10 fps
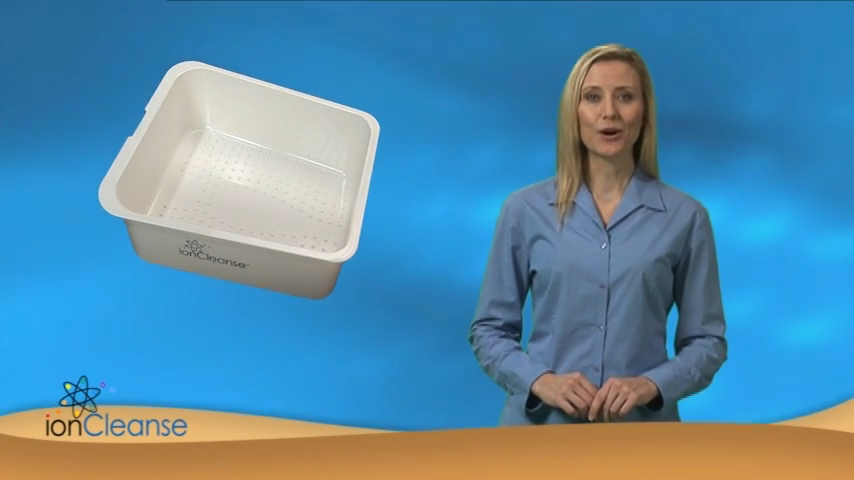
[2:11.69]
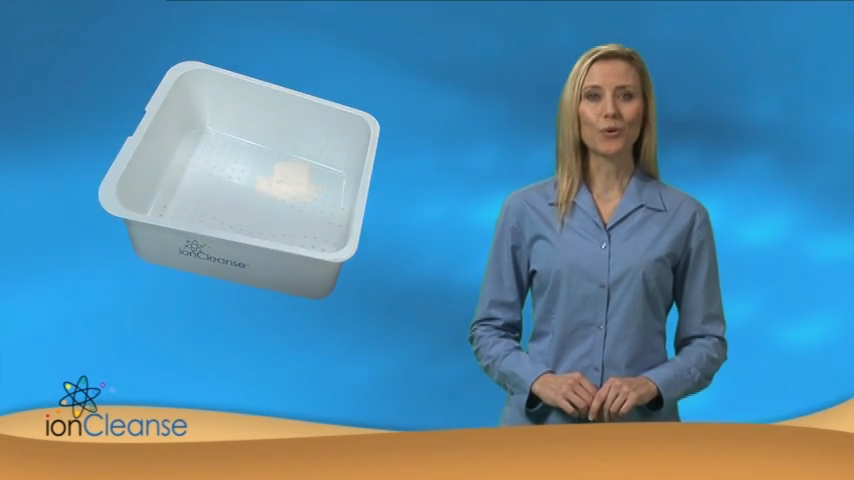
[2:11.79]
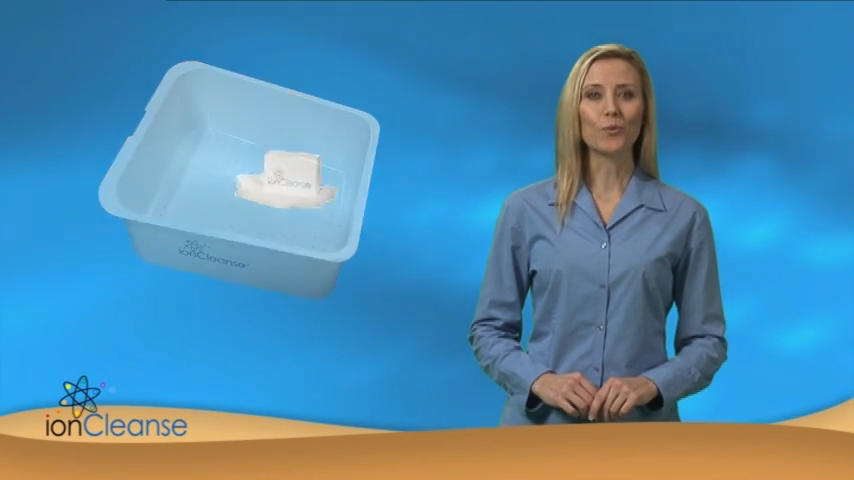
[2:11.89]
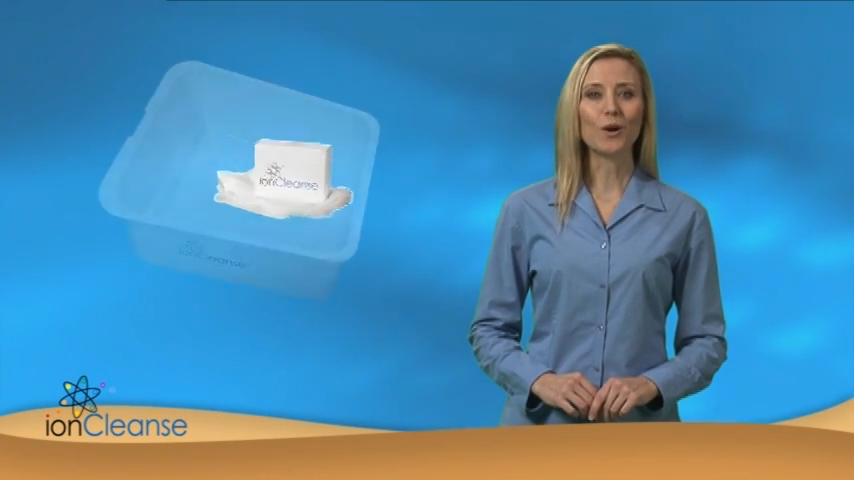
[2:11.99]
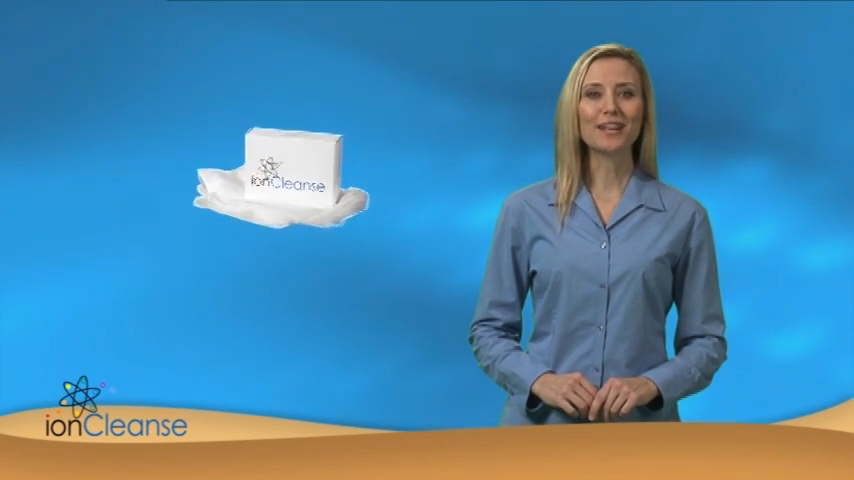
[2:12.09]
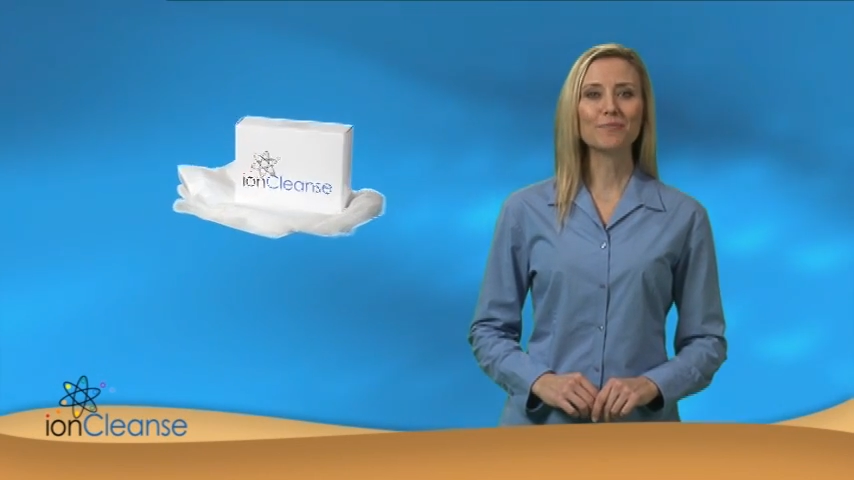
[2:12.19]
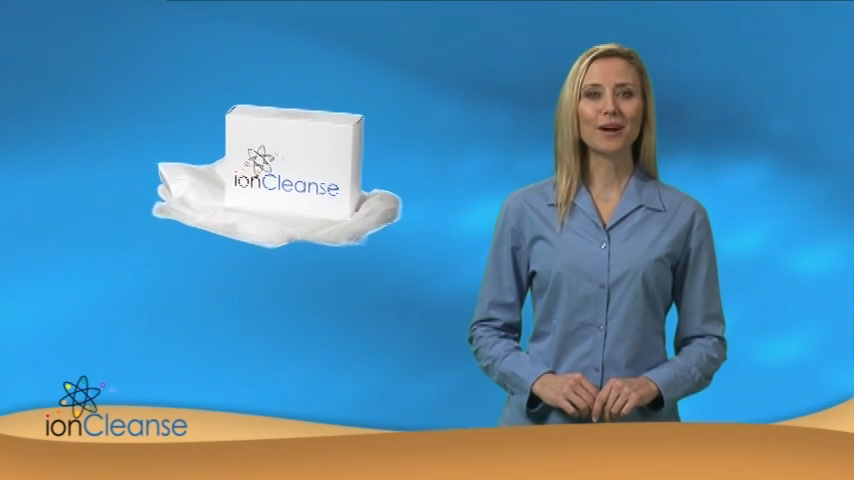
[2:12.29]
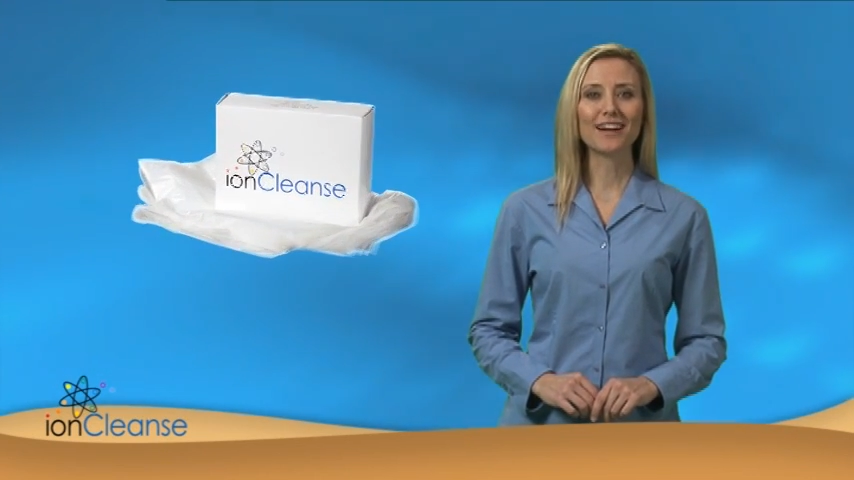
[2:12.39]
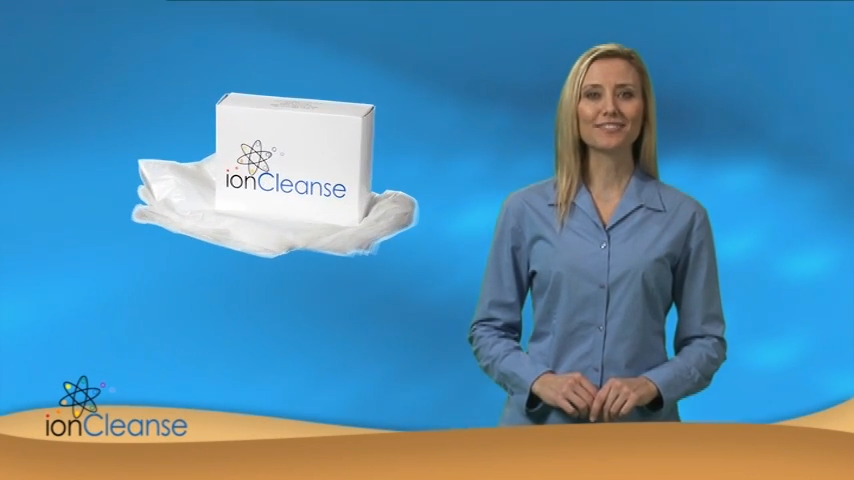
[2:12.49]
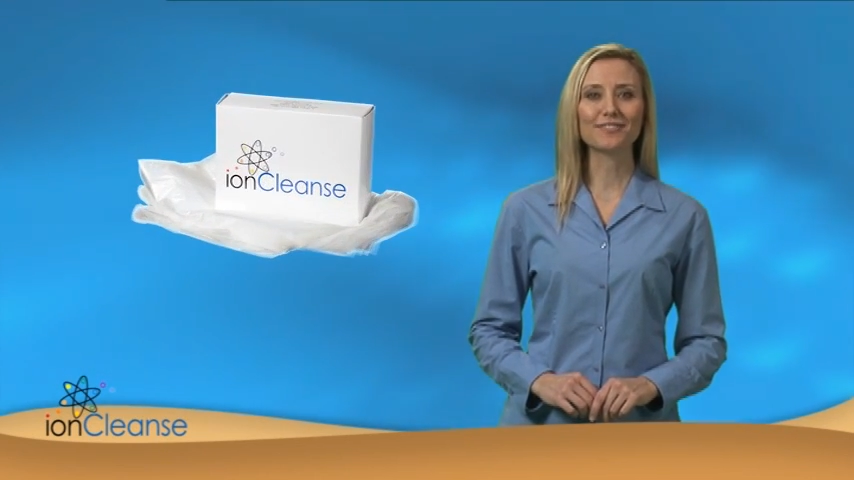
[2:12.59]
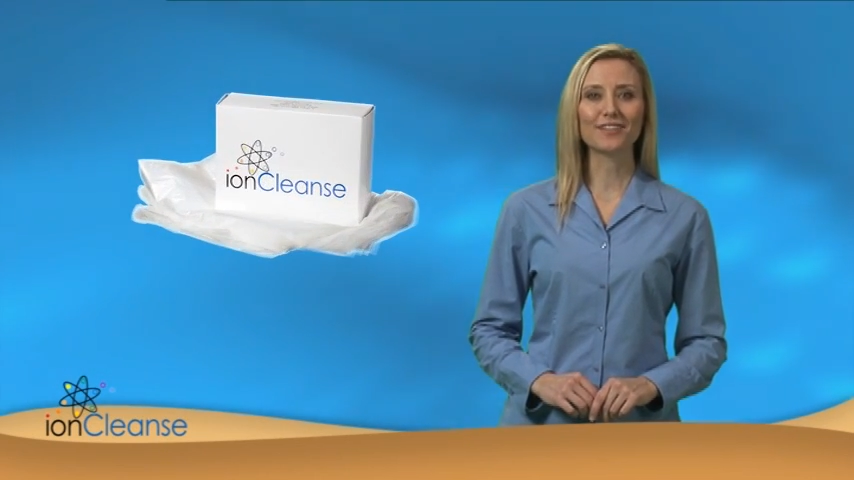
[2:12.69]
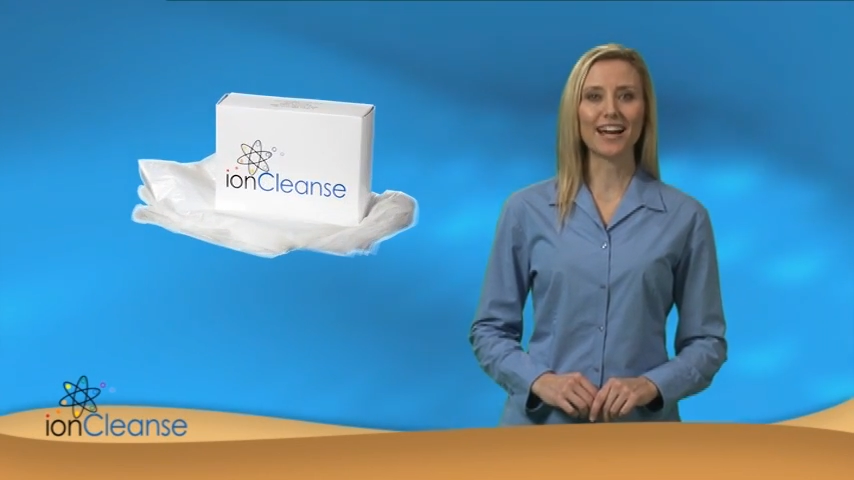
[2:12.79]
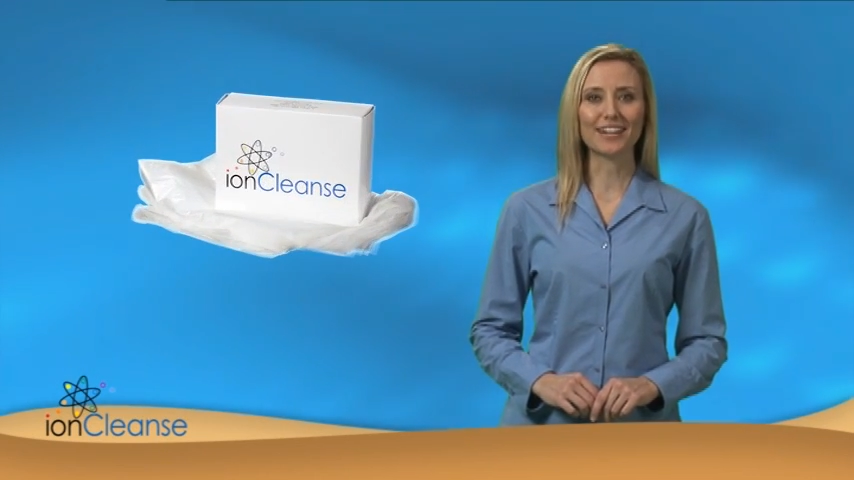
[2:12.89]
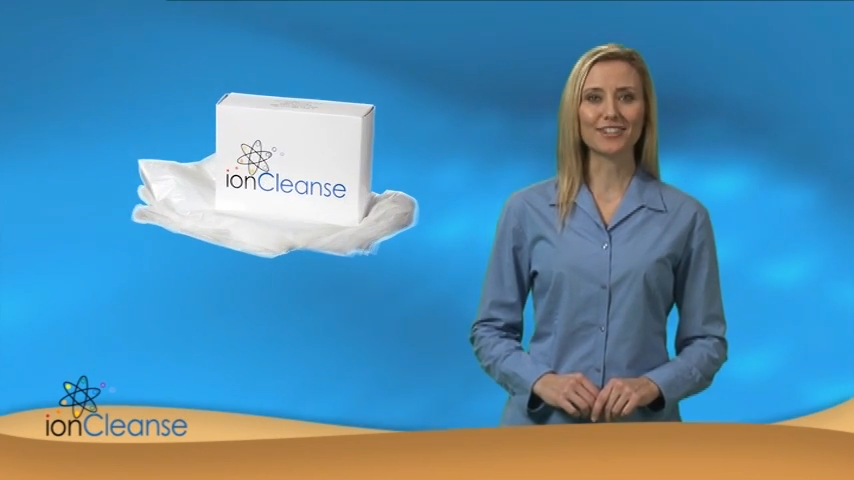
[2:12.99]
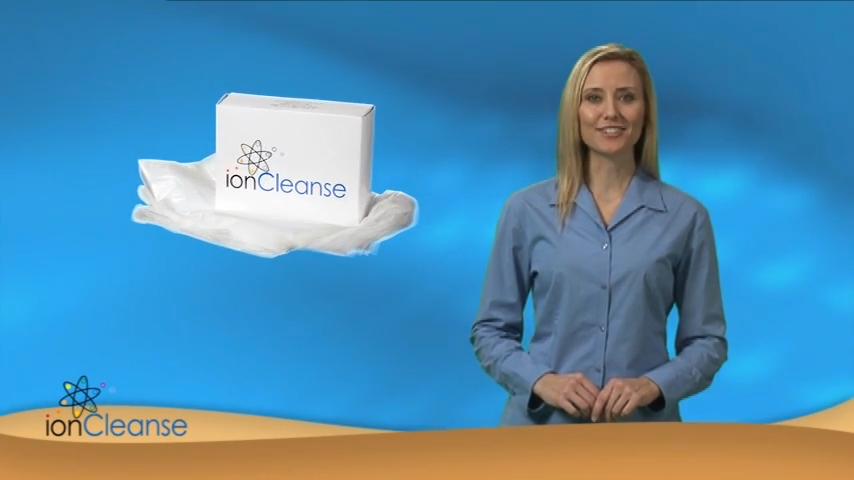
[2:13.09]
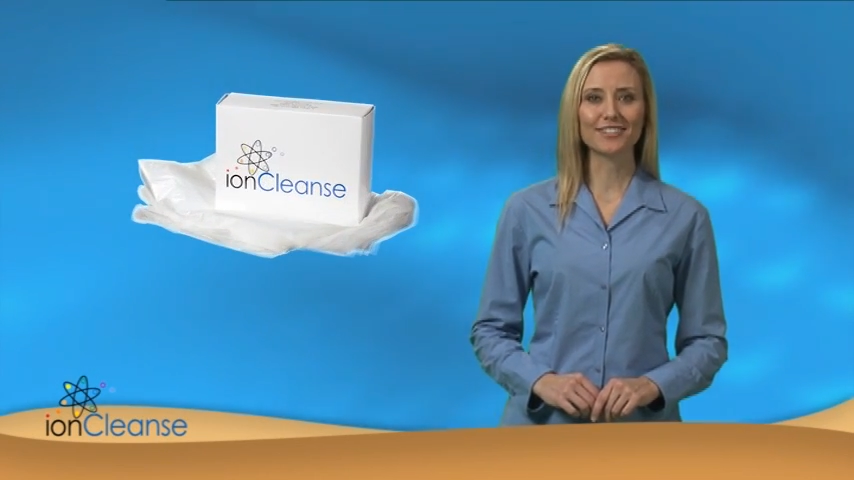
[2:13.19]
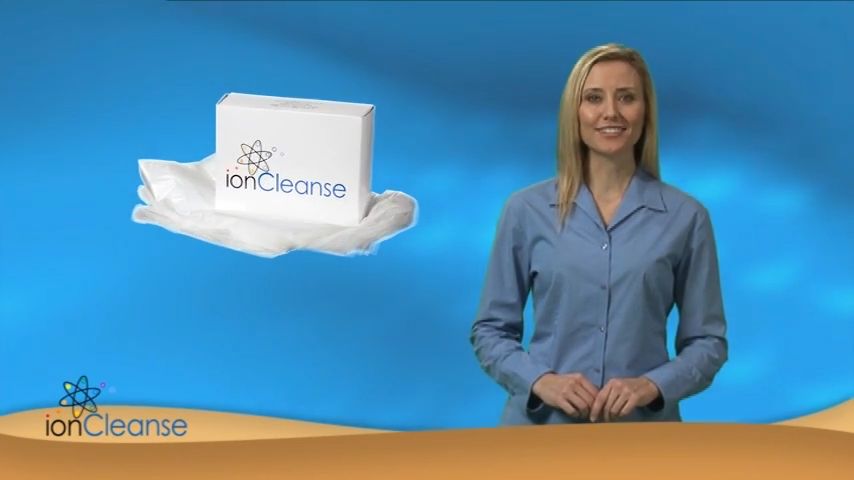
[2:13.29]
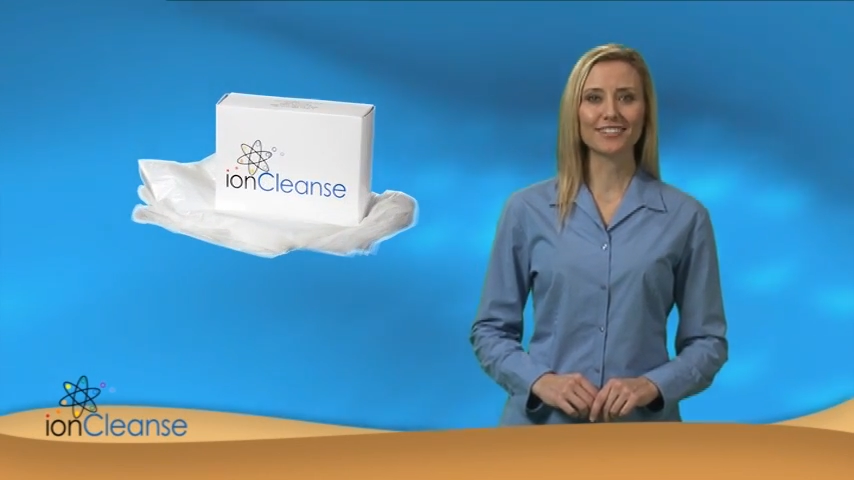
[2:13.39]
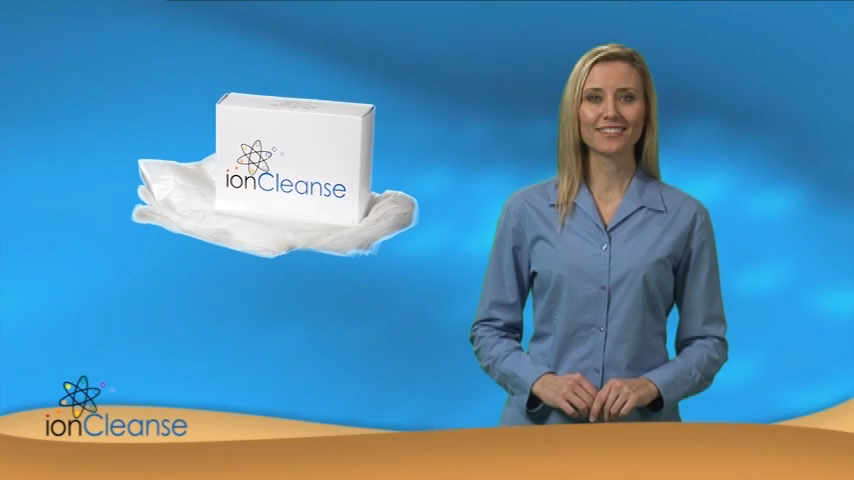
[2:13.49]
1 box of liners,